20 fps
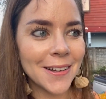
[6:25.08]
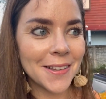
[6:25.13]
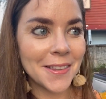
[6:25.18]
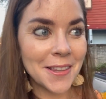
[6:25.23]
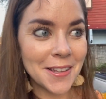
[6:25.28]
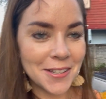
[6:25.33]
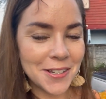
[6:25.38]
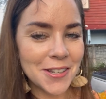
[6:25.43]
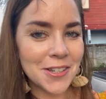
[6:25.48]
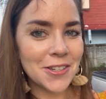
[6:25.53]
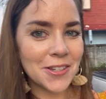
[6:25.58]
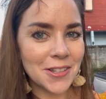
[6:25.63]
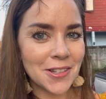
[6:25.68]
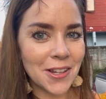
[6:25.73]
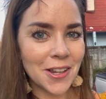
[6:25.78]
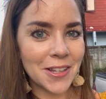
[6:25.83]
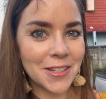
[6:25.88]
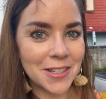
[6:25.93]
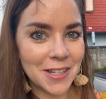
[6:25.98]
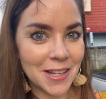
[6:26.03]
this is,
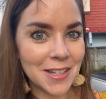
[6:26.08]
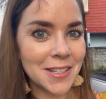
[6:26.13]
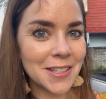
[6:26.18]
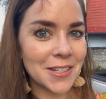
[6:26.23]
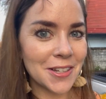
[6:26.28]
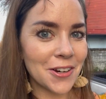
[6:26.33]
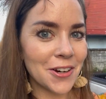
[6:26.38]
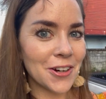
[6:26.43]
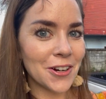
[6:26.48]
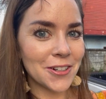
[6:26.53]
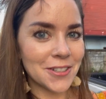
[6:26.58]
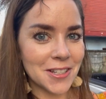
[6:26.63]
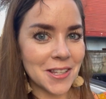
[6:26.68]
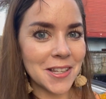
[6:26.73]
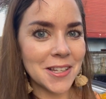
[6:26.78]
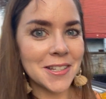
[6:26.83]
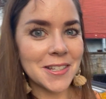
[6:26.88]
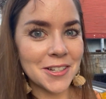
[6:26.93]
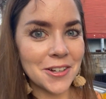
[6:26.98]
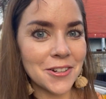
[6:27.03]
is this your,
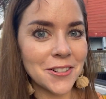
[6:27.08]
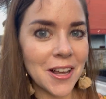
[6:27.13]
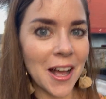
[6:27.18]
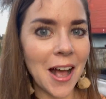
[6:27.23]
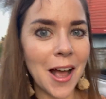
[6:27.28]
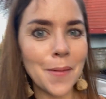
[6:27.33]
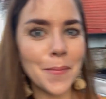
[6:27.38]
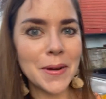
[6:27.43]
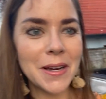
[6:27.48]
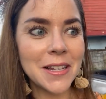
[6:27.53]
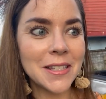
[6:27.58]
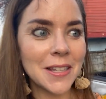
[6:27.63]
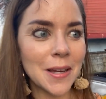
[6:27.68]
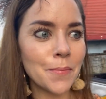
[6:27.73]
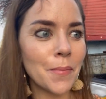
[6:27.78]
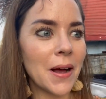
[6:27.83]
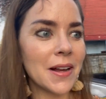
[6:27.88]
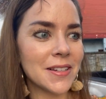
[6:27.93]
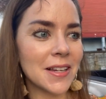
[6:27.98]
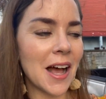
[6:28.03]
this your time? And he said,
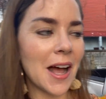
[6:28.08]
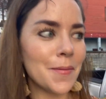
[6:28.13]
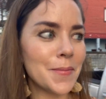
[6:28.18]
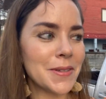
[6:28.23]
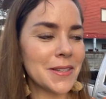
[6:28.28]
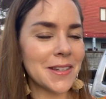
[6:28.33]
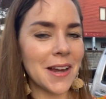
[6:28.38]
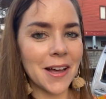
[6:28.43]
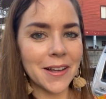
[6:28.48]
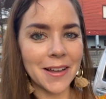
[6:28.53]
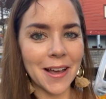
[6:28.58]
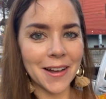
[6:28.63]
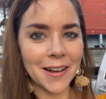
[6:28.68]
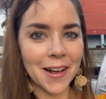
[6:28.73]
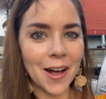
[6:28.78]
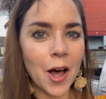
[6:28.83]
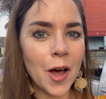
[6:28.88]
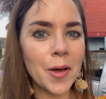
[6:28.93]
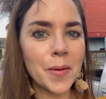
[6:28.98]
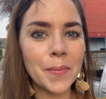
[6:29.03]
my time has not yet
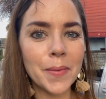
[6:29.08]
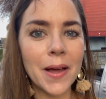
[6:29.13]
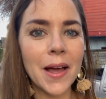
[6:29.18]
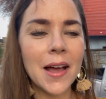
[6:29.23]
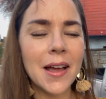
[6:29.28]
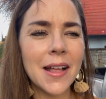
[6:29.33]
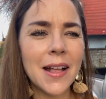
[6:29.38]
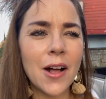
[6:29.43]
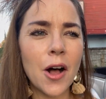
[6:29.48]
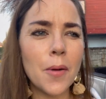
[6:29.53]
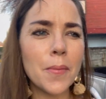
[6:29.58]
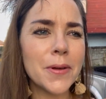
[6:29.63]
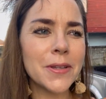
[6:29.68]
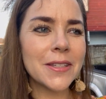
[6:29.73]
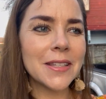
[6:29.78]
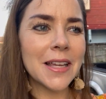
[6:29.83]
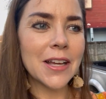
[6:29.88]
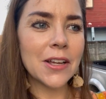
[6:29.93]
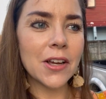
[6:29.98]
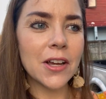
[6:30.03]
come. Almost
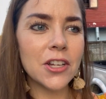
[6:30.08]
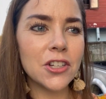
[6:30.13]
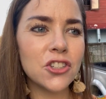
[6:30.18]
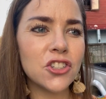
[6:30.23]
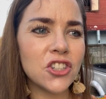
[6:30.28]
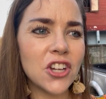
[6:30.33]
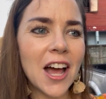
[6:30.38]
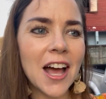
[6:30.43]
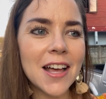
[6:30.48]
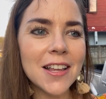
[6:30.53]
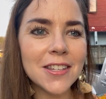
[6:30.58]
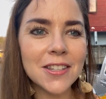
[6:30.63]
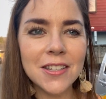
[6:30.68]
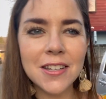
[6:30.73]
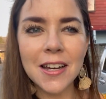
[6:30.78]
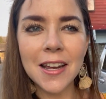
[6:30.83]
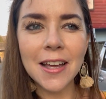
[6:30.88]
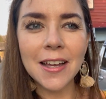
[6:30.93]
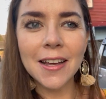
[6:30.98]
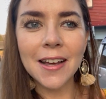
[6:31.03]
like a jest.
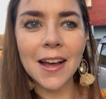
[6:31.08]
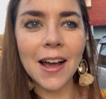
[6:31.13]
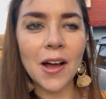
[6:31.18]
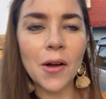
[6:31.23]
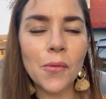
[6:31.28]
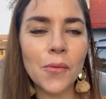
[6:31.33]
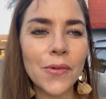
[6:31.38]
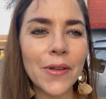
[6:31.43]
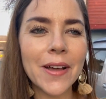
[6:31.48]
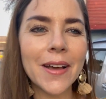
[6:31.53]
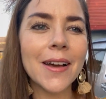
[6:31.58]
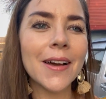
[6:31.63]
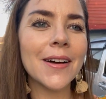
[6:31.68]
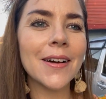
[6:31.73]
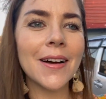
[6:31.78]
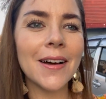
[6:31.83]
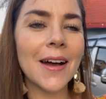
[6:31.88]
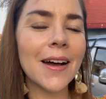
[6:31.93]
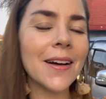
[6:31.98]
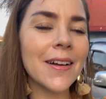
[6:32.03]
Like, I, like,
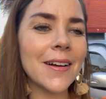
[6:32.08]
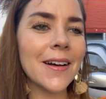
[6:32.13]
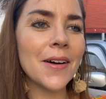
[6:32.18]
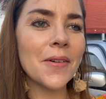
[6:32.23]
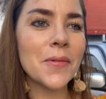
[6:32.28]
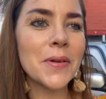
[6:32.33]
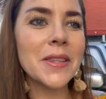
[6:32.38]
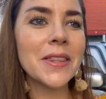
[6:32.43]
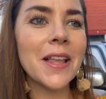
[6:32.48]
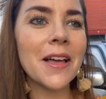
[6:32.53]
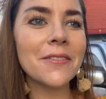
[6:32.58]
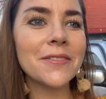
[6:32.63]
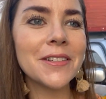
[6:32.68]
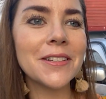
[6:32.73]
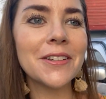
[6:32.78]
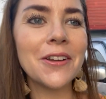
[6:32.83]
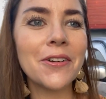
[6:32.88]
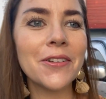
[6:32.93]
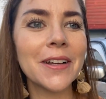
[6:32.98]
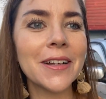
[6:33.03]
I would love to
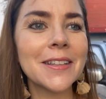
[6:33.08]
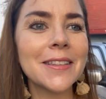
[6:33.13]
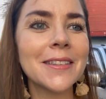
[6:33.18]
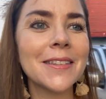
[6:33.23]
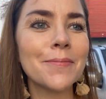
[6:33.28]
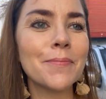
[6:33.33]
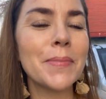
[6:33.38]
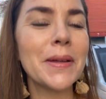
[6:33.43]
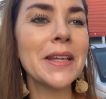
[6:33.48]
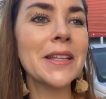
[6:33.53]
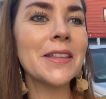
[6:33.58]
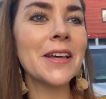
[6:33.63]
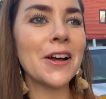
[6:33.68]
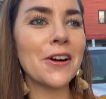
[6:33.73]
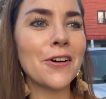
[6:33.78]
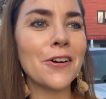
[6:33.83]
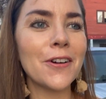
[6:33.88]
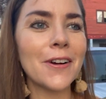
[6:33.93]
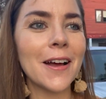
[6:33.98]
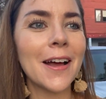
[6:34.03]
know, like, be
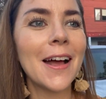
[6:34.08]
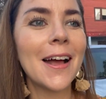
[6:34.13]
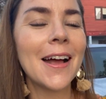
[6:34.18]
there.